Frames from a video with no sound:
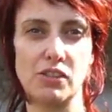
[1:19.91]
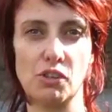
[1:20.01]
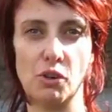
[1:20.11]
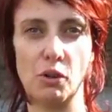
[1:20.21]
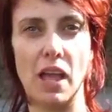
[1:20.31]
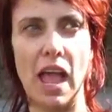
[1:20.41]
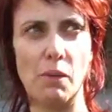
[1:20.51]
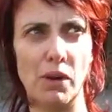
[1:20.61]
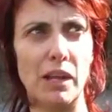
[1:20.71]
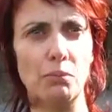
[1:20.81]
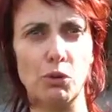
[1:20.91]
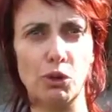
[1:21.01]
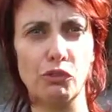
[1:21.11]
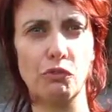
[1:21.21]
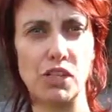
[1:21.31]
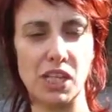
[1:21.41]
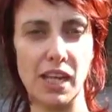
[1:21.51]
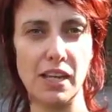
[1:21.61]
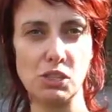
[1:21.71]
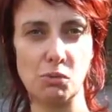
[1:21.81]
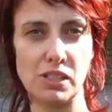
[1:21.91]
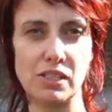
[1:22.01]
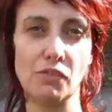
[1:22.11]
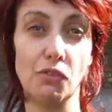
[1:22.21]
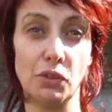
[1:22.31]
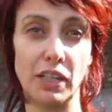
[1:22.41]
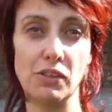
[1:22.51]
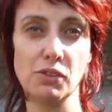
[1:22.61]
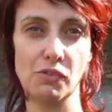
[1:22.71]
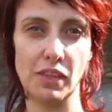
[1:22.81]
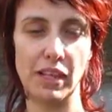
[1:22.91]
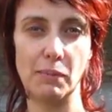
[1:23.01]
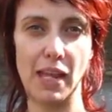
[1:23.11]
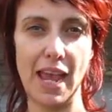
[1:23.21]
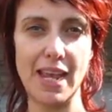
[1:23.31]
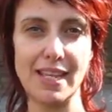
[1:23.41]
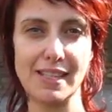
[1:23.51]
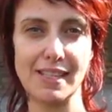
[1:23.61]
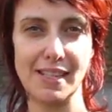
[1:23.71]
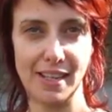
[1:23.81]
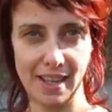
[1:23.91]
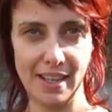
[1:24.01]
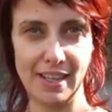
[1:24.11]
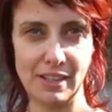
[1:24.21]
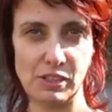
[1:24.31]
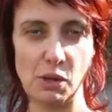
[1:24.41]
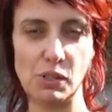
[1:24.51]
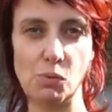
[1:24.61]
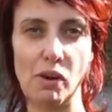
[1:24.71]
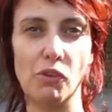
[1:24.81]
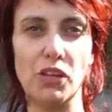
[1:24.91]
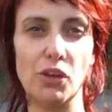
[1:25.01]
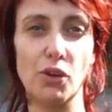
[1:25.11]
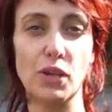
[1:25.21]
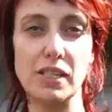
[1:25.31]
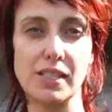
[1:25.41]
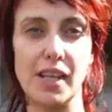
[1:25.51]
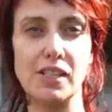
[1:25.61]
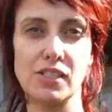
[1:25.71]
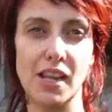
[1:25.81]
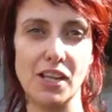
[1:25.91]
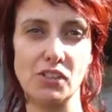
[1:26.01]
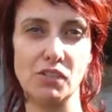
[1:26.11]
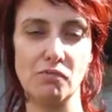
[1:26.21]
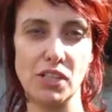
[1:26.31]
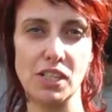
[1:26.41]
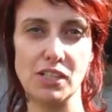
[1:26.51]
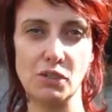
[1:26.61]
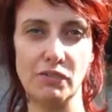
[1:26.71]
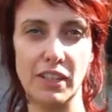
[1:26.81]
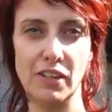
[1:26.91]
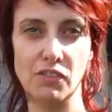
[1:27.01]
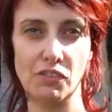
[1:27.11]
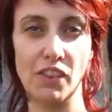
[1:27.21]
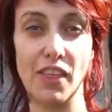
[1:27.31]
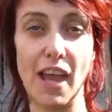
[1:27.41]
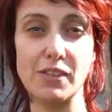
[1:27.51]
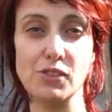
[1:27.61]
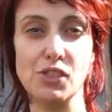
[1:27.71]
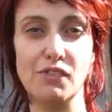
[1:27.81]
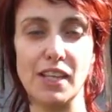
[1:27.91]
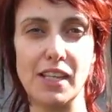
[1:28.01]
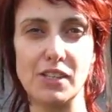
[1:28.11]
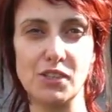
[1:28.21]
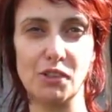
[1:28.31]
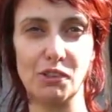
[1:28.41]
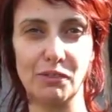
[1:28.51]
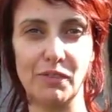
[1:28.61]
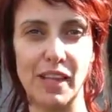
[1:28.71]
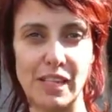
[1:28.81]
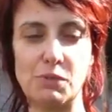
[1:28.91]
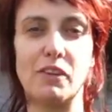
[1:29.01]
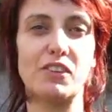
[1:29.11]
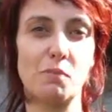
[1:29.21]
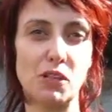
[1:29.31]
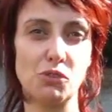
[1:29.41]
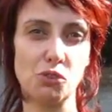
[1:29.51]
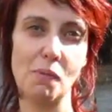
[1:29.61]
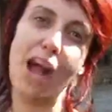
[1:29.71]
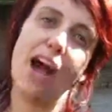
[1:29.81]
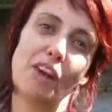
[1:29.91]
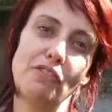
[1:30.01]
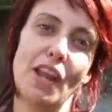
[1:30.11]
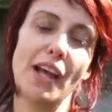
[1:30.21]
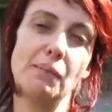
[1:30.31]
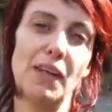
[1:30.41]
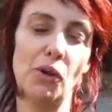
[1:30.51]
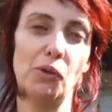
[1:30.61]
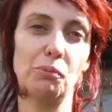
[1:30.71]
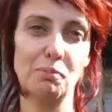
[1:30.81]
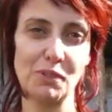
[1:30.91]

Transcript: So and we're in beautiful Rishikesh, which is the foothills of the Himalayas. So it's where all the yogis, saints, sages, and rishis have lived for thousands of years. So it's very special to my heart. I feel like I'm at home.